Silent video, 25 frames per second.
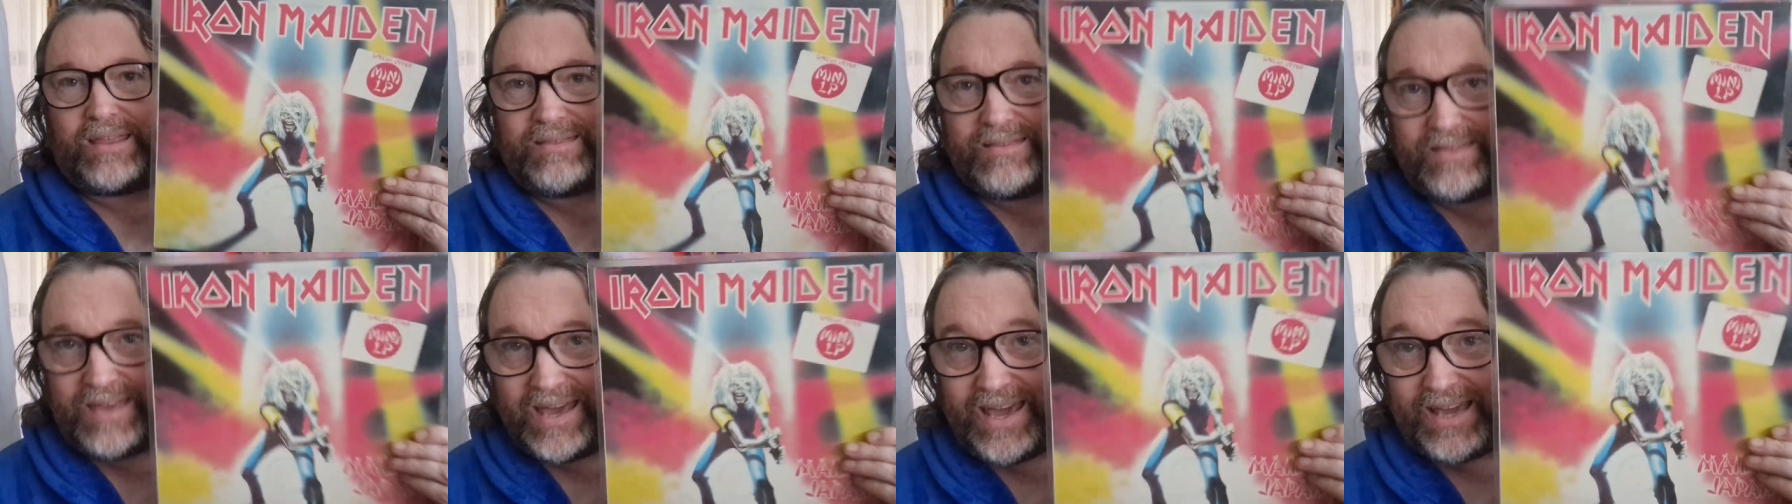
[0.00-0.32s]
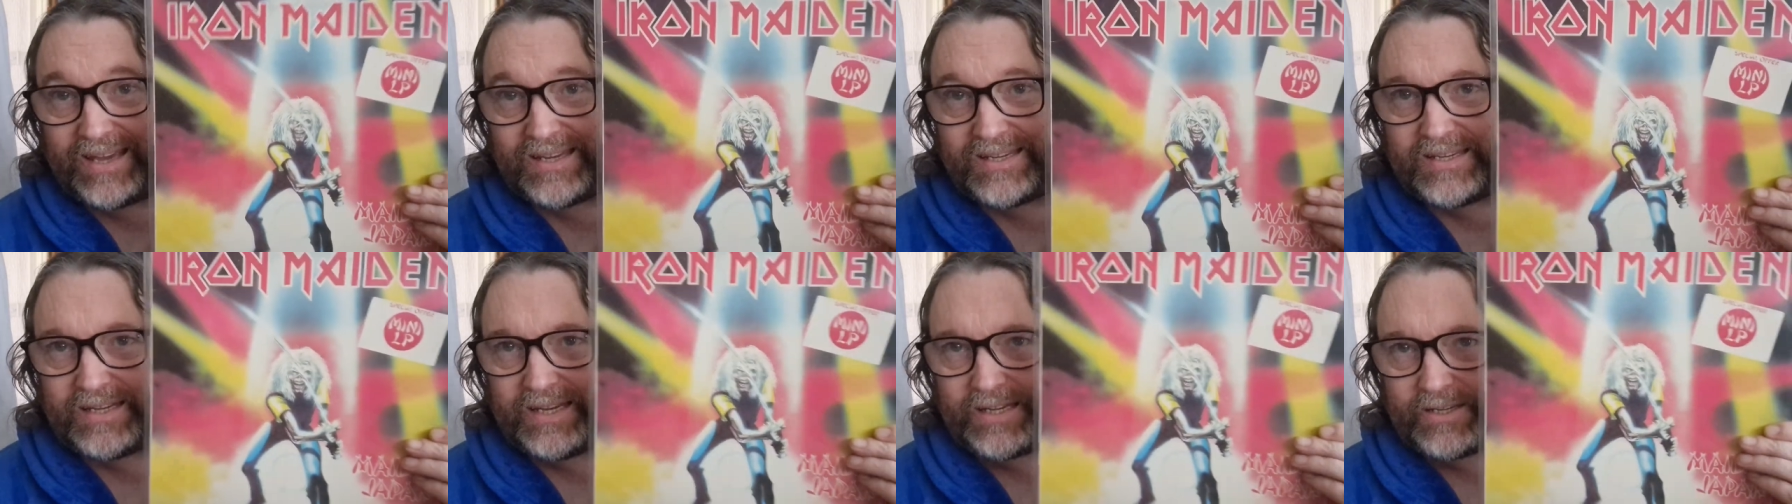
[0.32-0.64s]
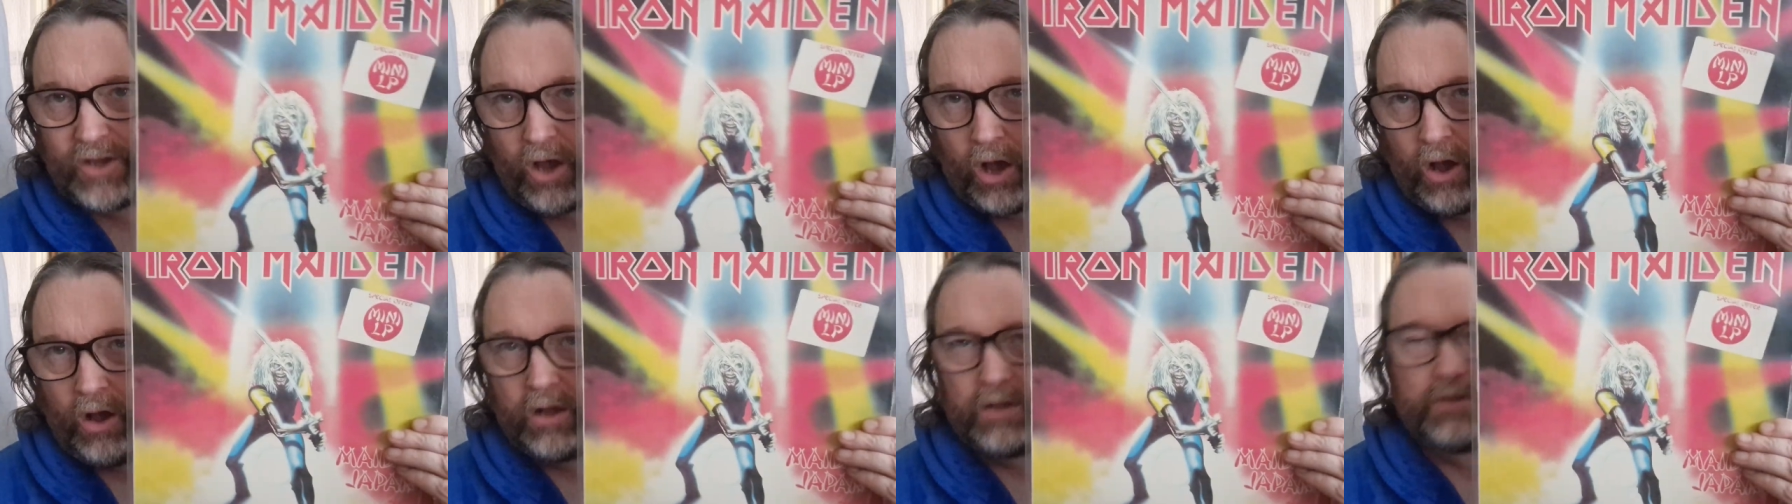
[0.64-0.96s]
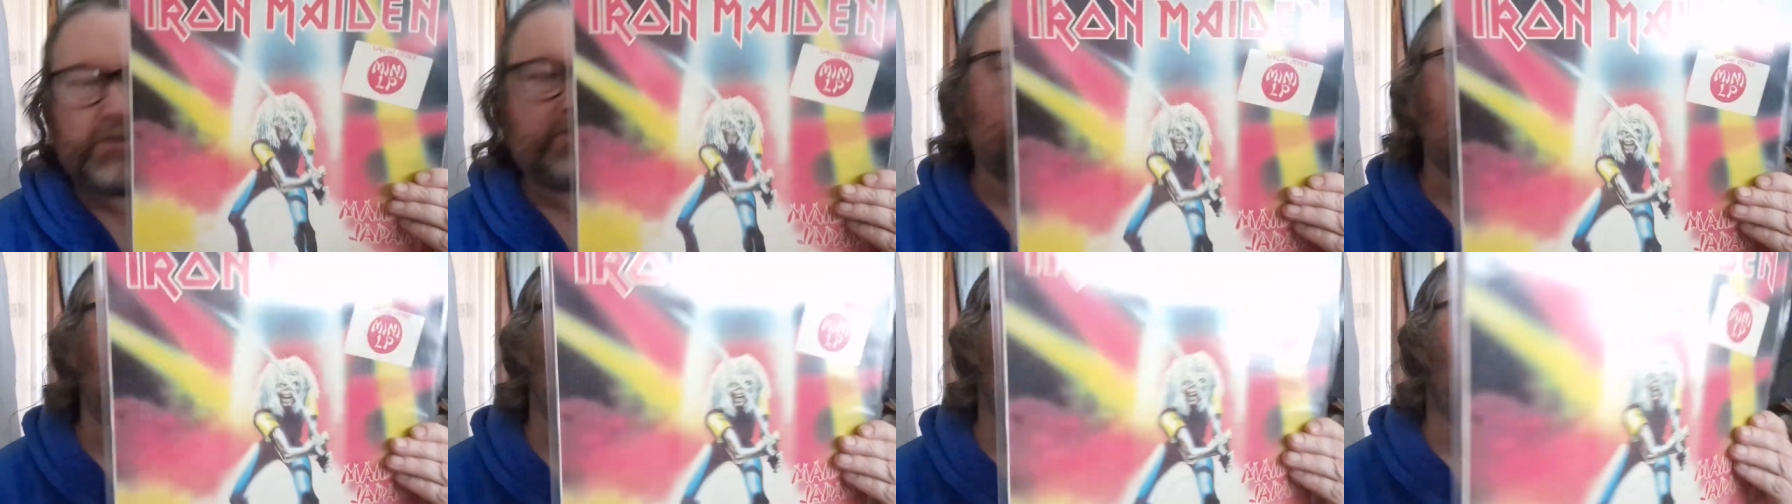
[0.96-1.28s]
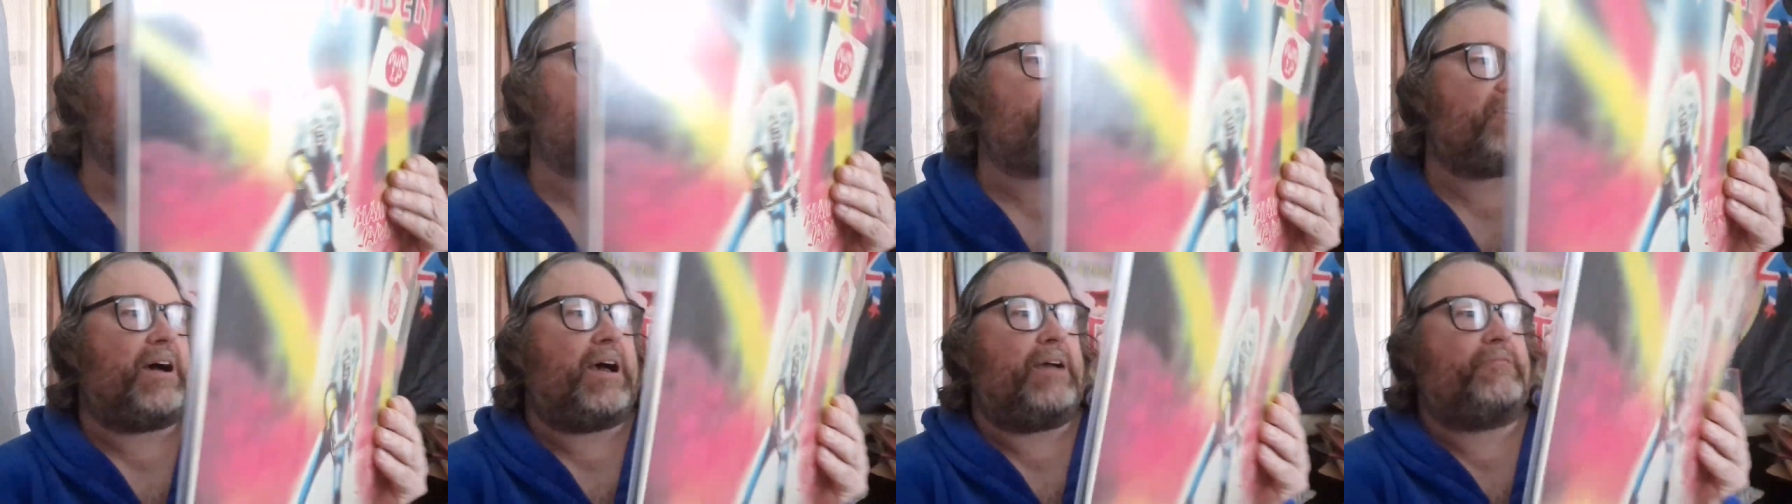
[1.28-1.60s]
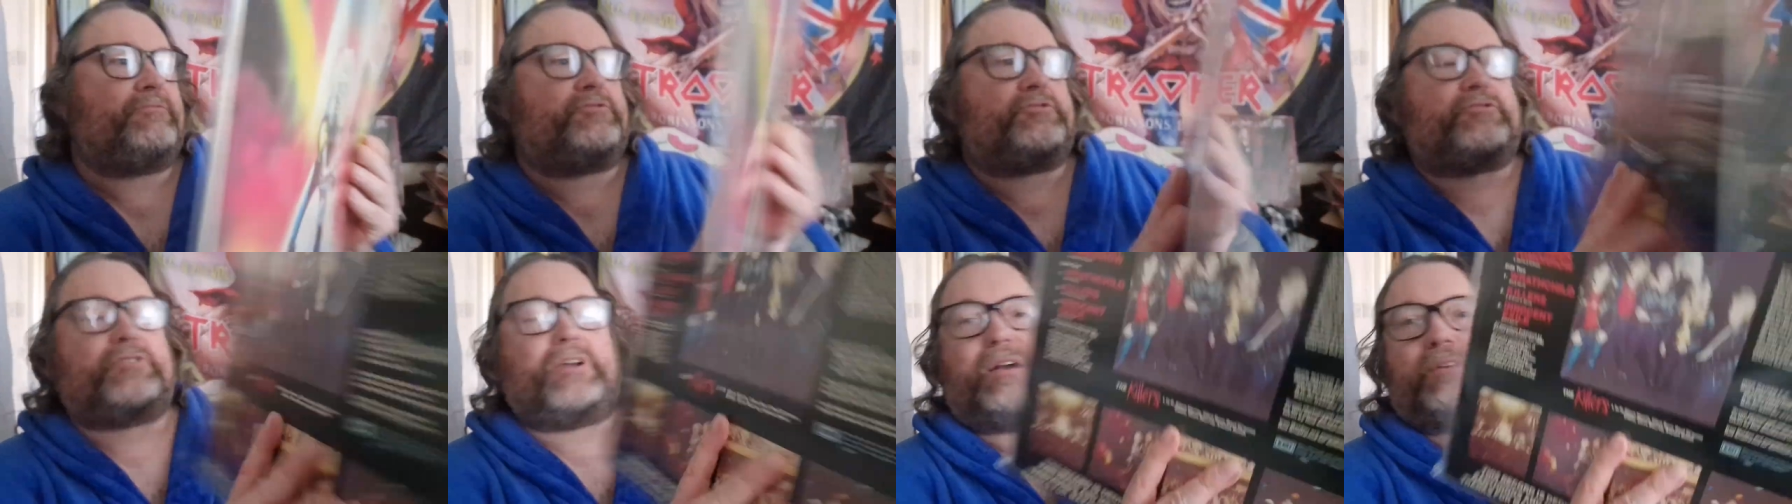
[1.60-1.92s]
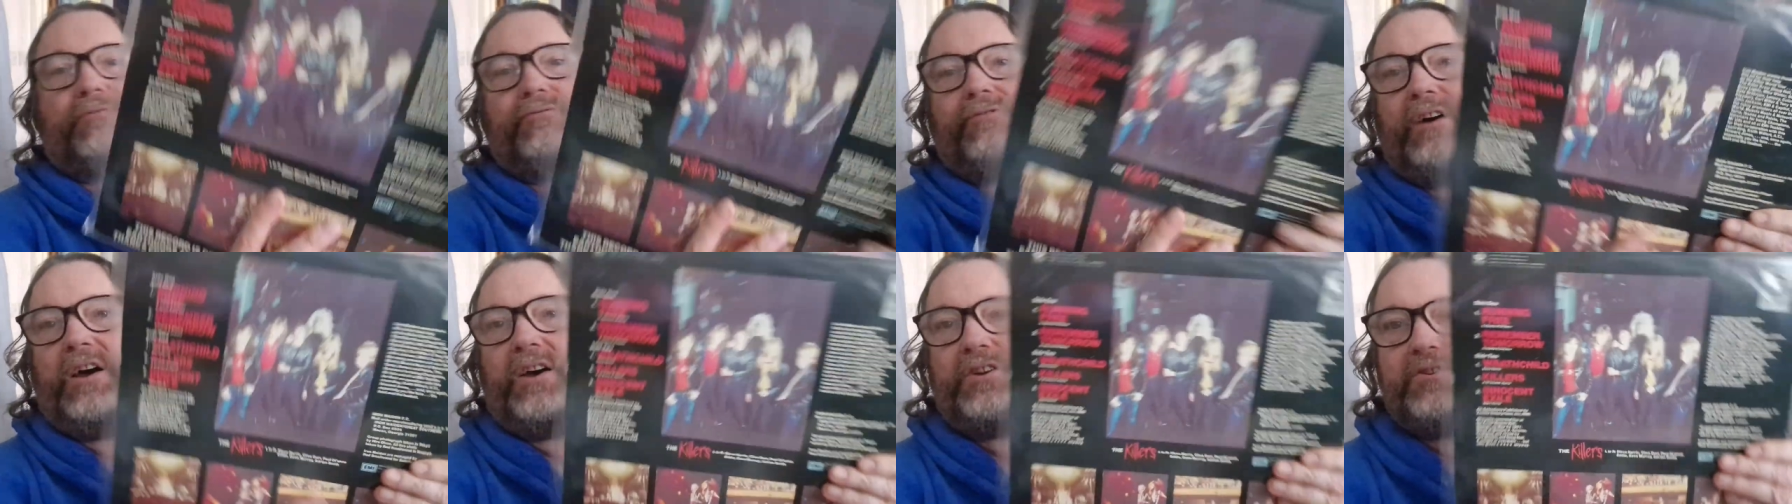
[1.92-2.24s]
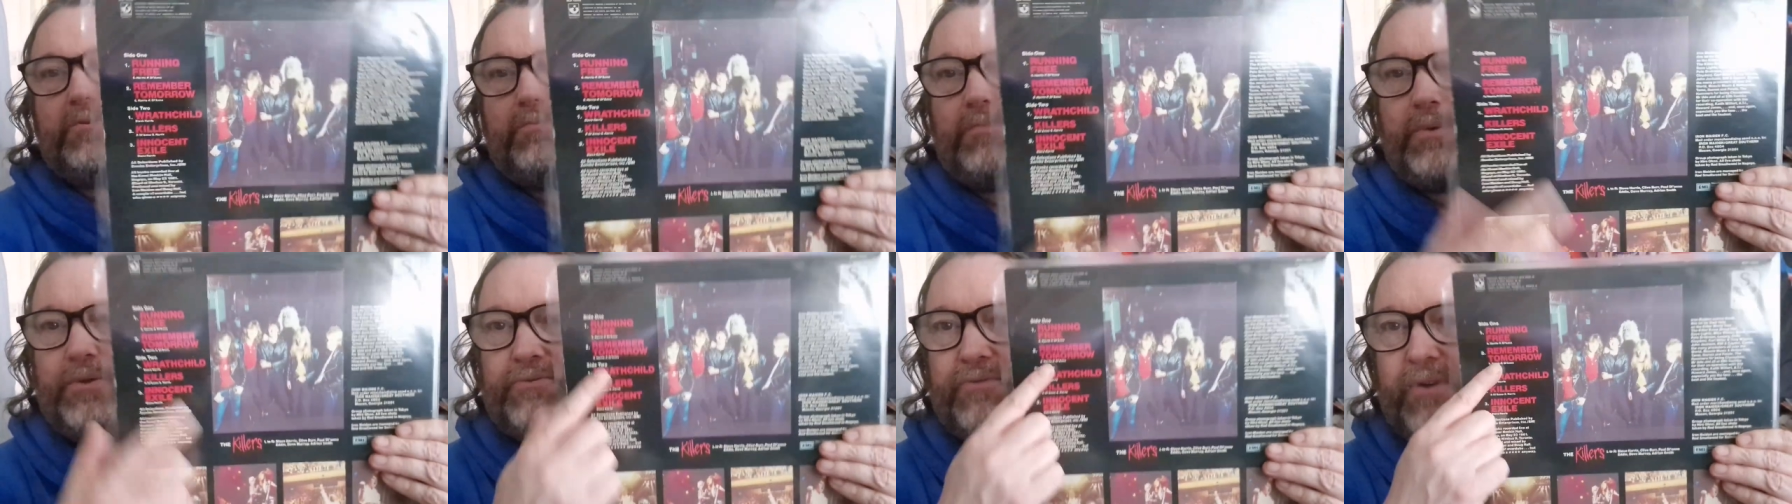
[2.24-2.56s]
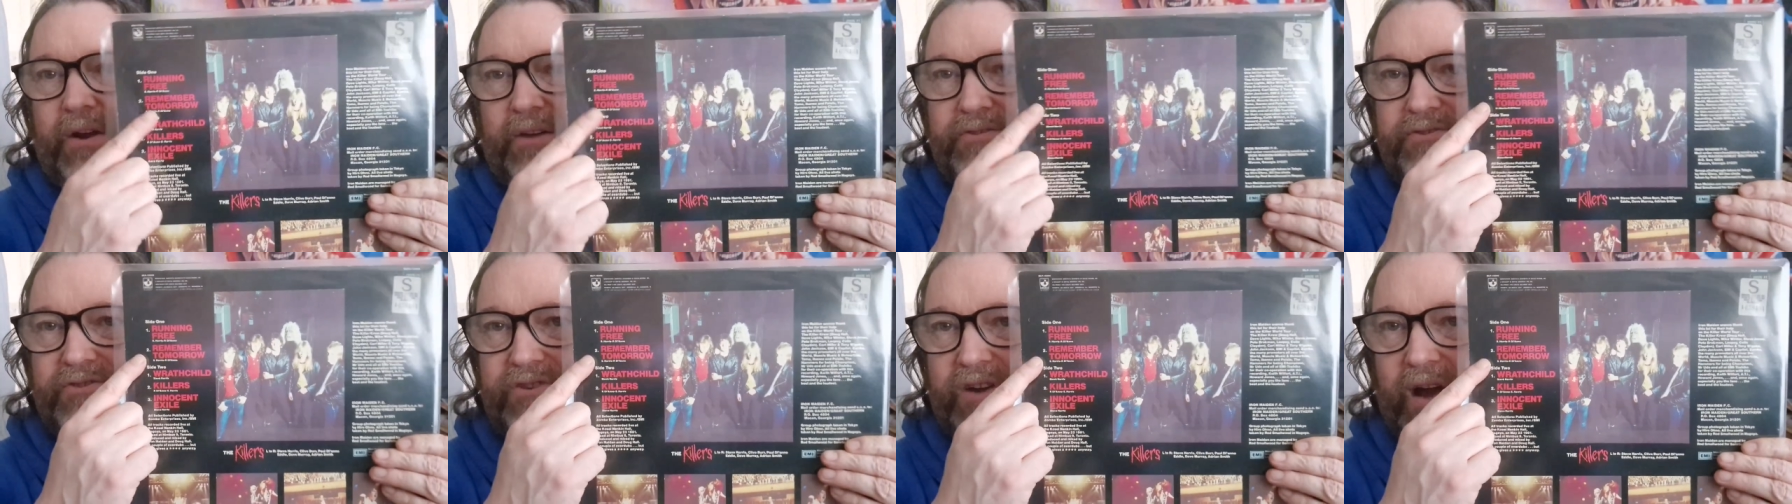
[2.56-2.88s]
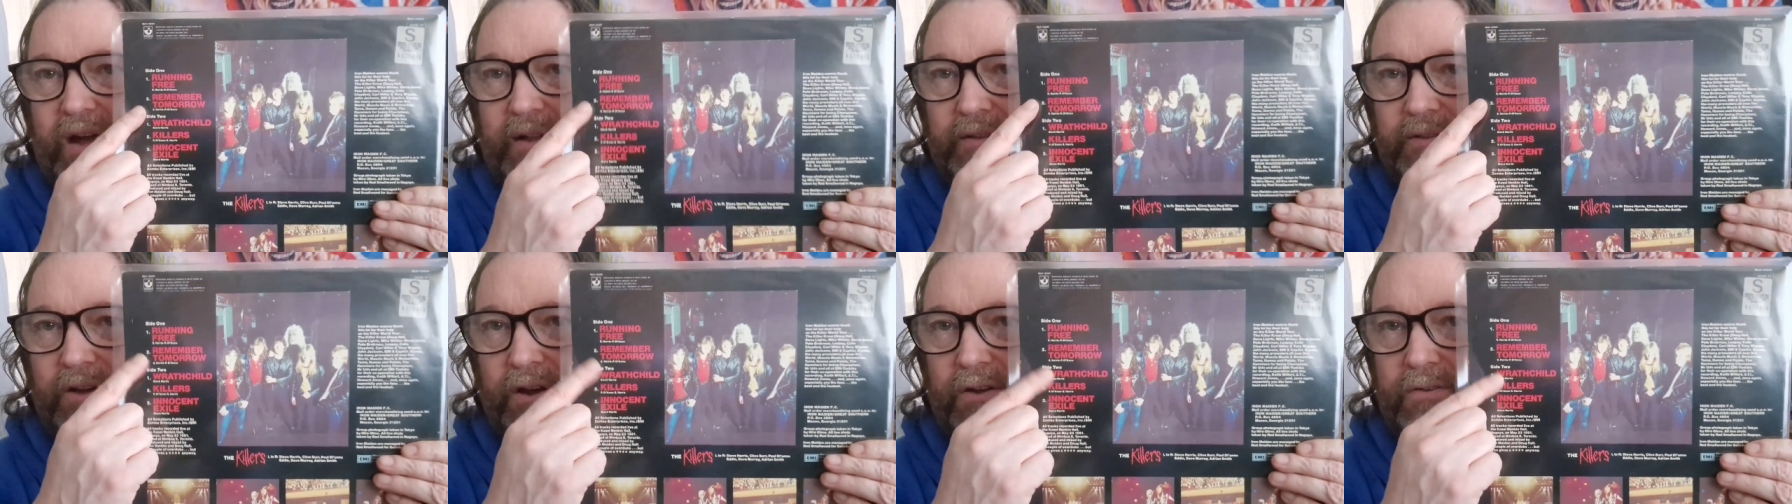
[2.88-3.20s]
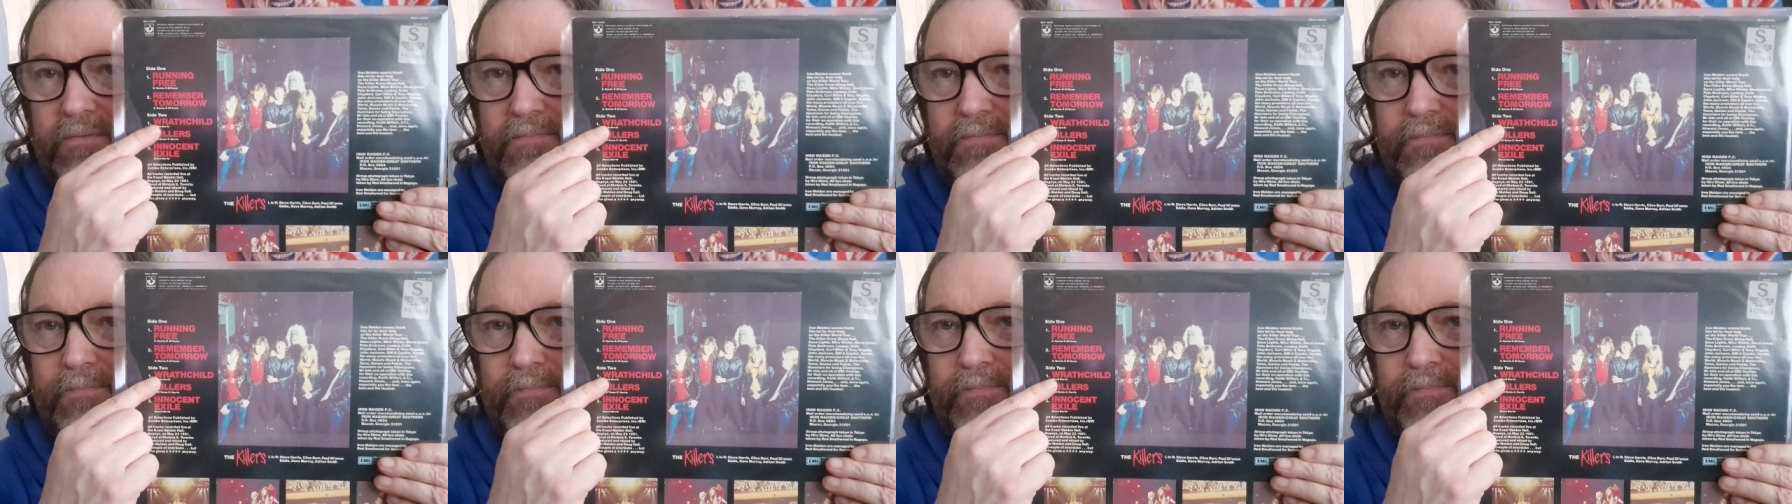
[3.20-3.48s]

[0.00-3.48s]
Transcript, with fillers: this is also the 5-track version with Wrathchild on.